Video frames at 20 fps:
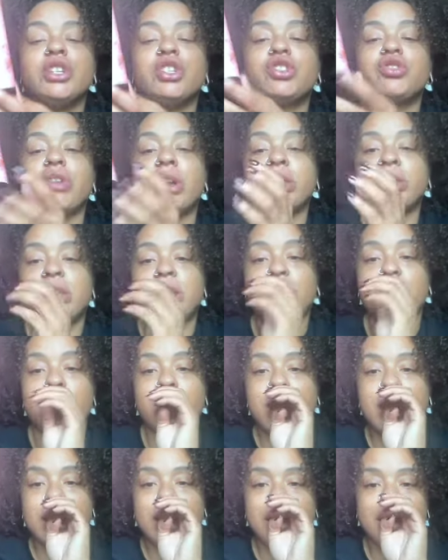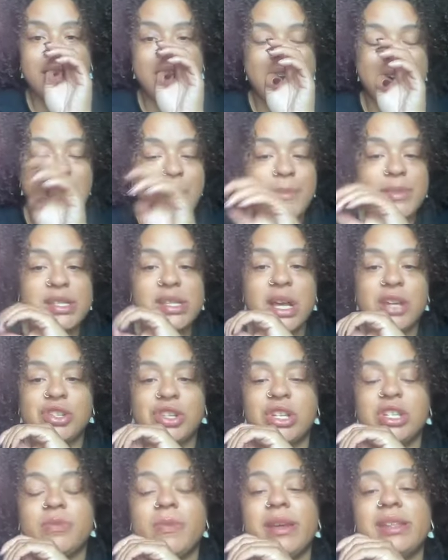strengthen your hair. I massage
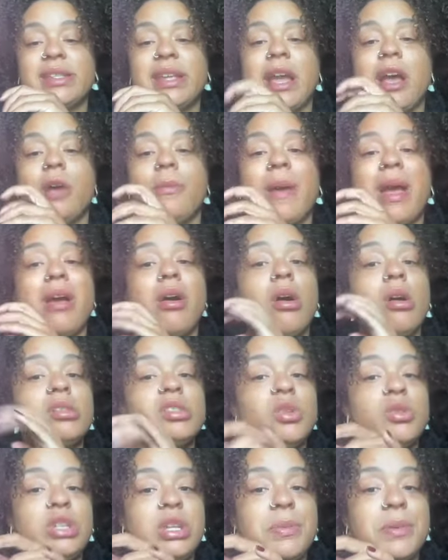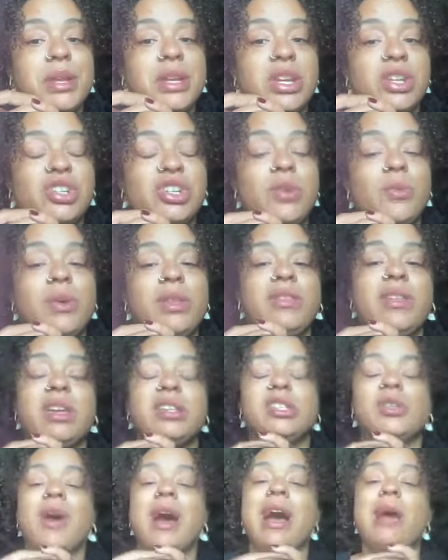it into my scalp. I also deep condition with
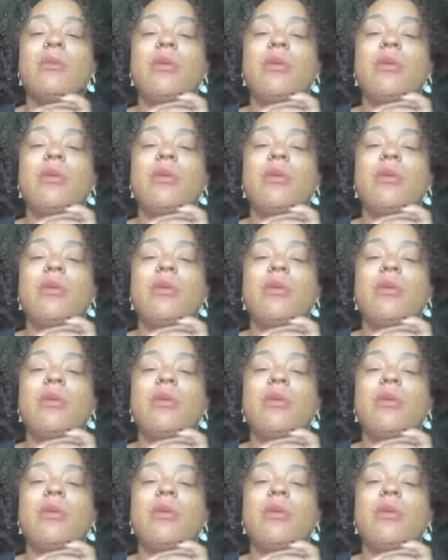it. So I